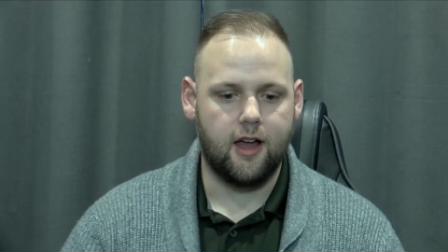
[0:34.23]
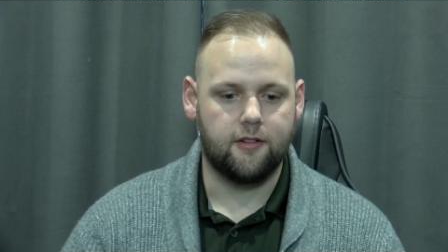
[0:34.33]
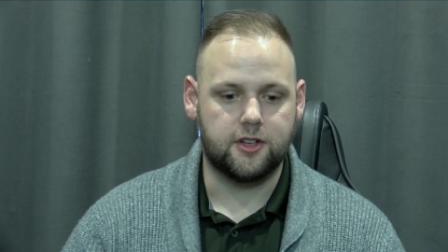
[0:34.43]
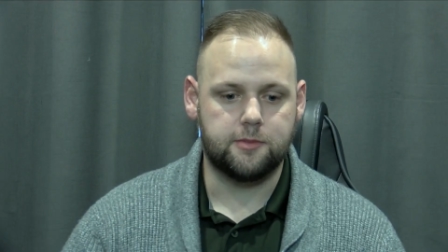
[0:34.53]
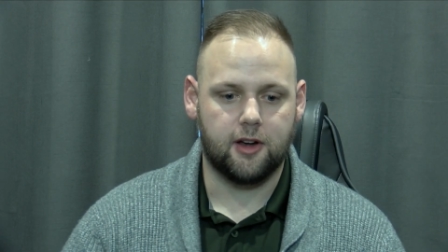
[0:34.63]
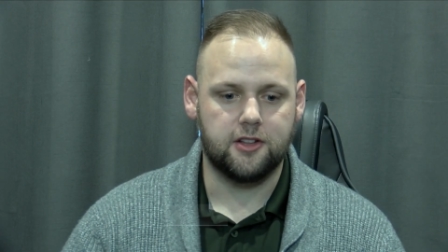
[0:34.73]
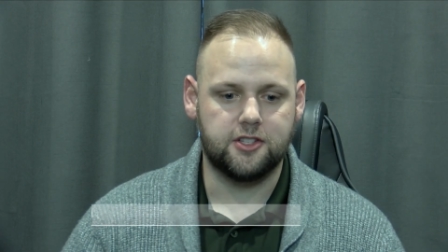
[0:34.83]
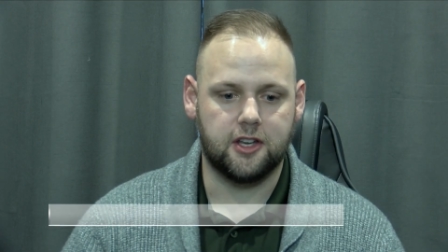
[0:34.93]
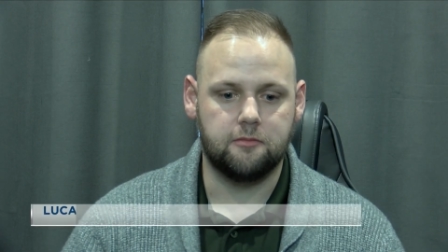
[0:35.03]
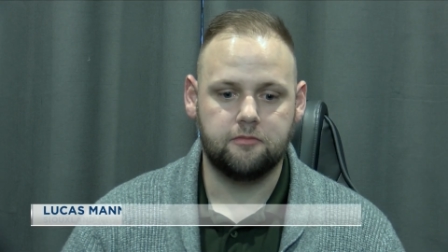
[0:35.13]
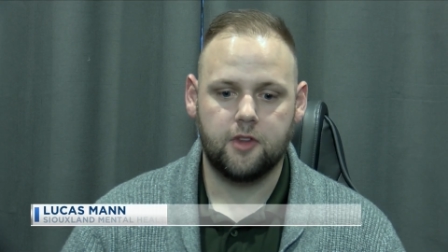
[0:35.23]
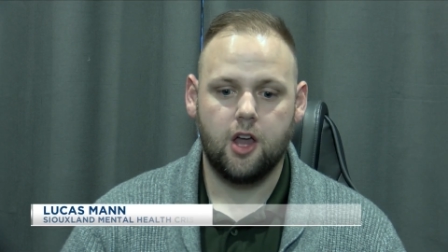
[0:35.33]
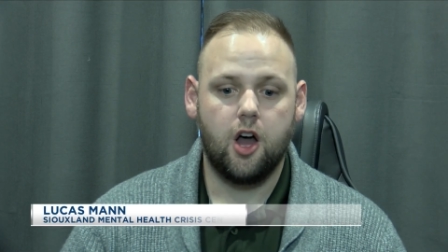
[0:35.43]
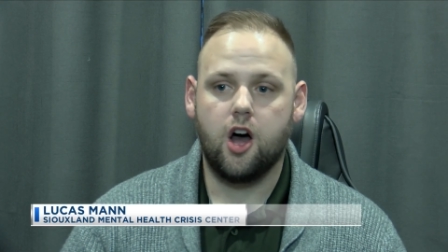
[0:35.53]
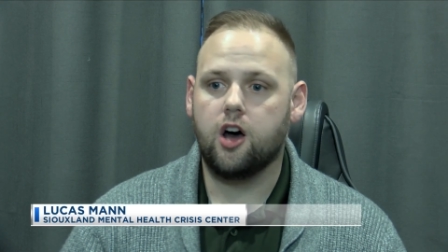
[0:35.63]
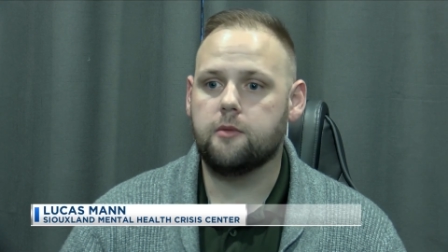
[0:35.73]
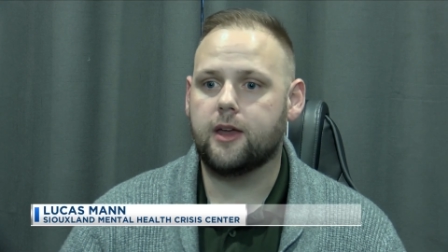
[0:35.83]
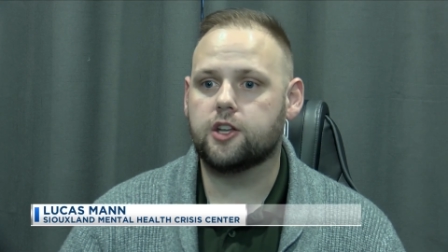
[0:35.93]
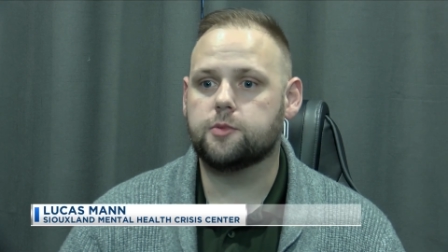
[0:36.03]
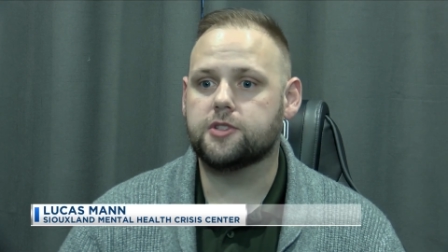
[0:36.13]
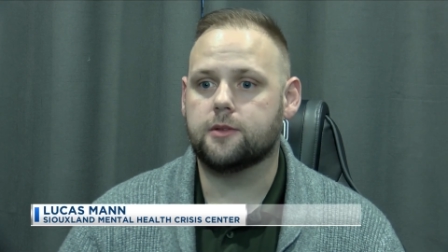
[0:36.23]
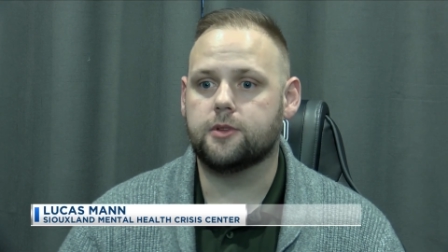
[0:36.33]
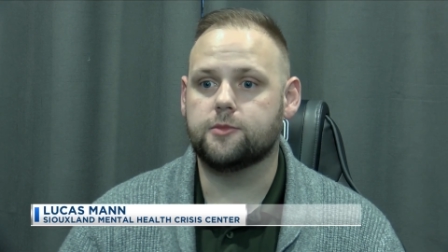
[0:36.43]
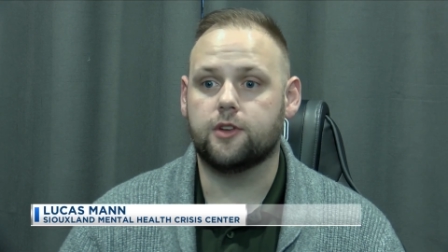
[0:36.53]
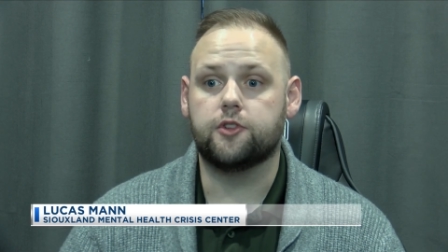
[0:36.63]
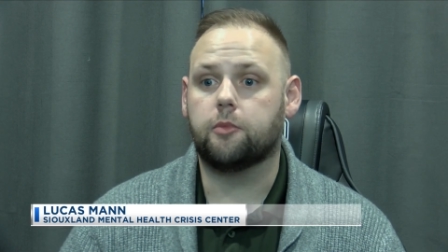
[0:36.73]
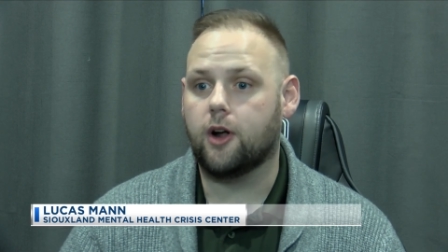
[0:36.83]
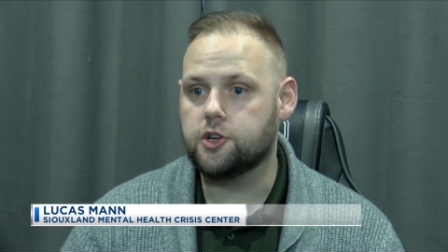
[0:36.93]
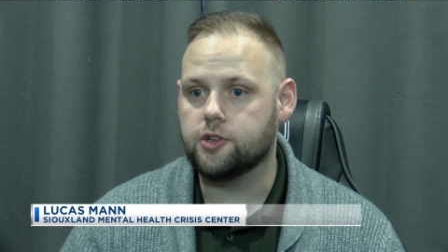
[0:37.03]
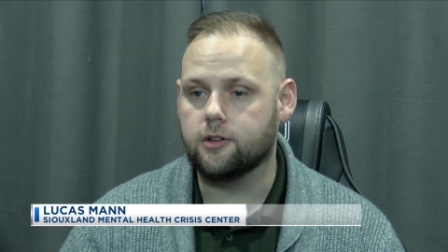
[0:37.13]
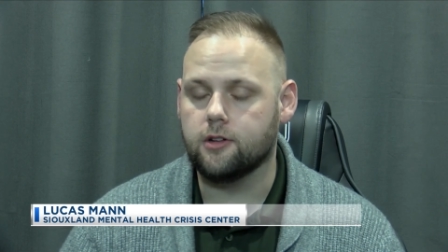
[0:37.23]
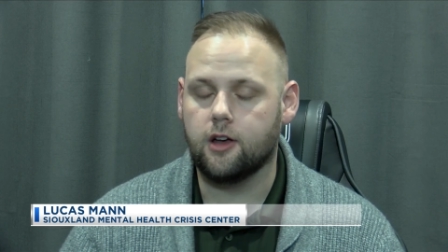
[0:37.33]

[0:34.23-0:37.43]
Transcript: have experiencing unmanageable symptoms of depression,